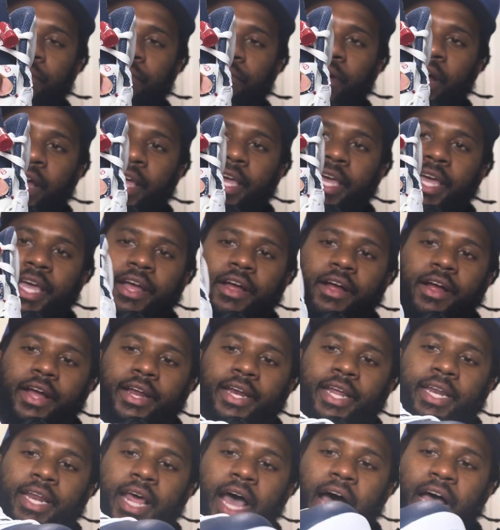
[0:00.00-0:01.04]
right here
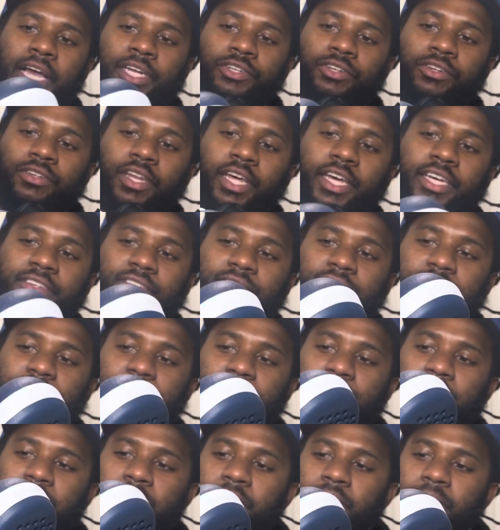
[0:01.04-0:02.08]
and then hide your
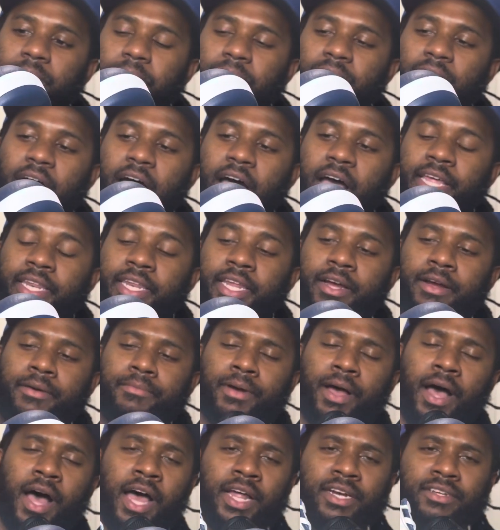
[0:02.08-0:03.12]
laces behind there.
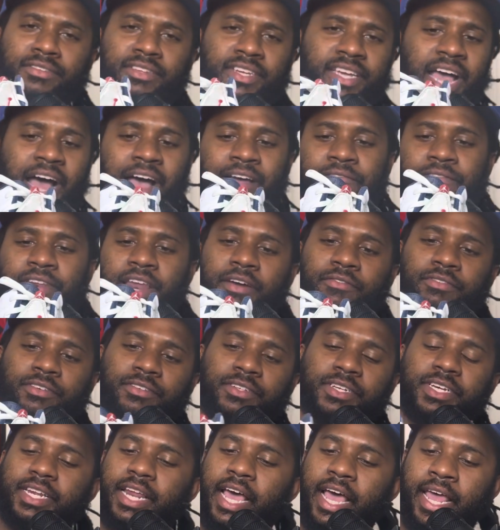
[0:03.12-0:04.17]
But honestly, I've never
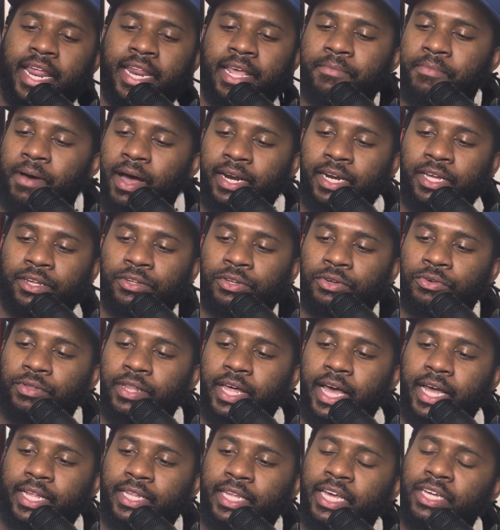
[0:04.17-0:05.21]
seen anybody do
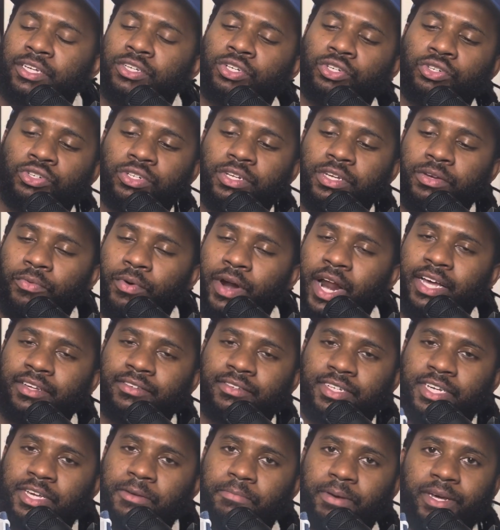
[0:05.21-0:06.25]
that. They usually, when I
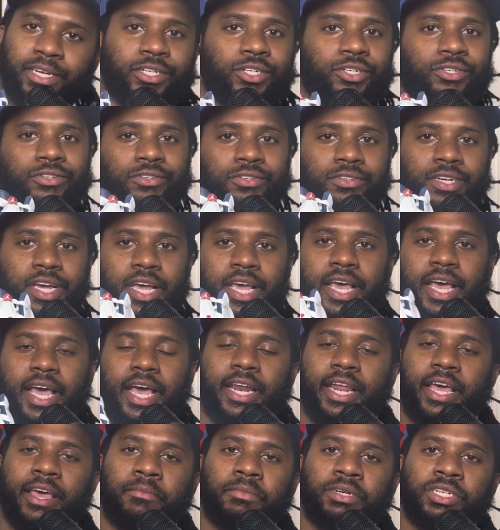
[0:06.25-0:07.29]
see pictures
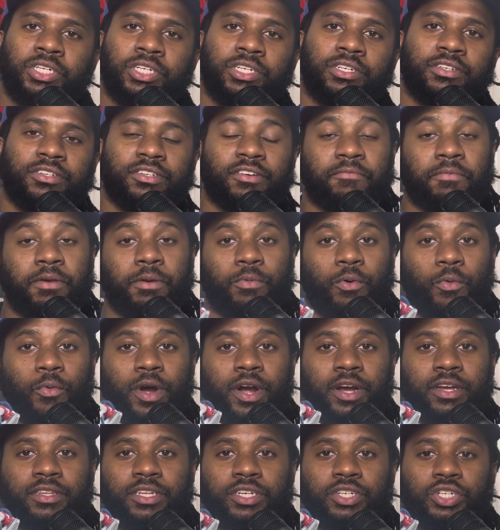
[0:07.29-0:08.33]
and images of people
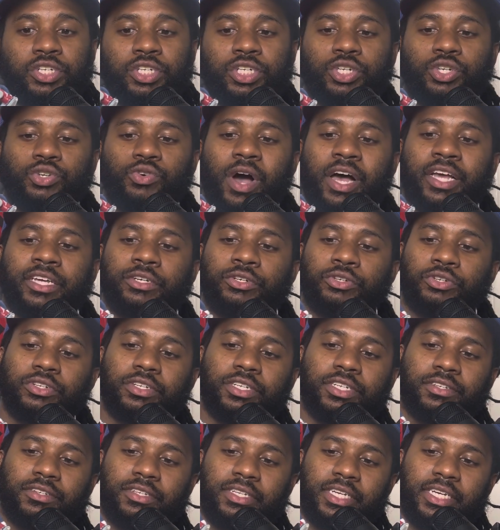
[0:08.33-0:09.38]
wearing this shoe, I
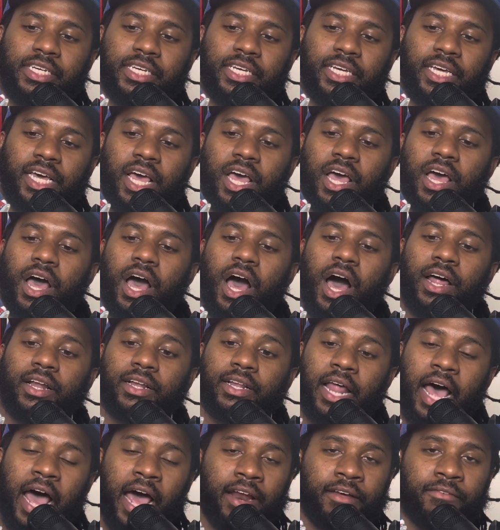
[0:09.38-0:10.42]
usually see a
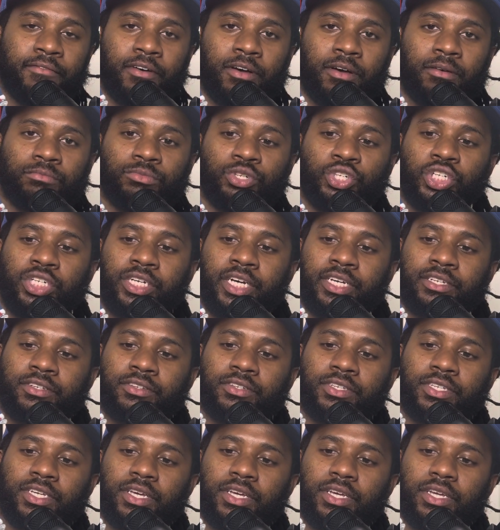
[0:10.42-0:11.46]
lot of them
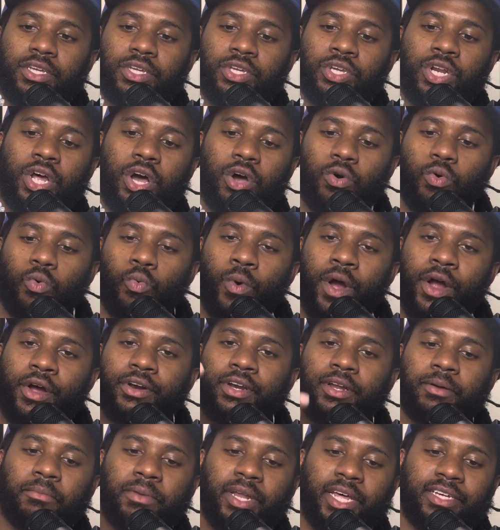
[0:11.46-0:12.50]
just, wearing
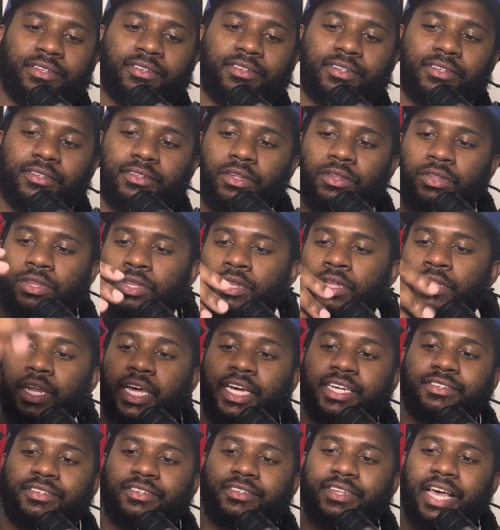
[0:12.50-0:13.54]
the
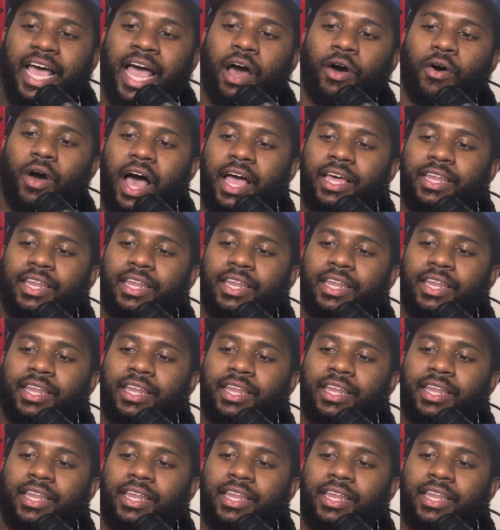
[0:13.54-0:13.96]
laces out.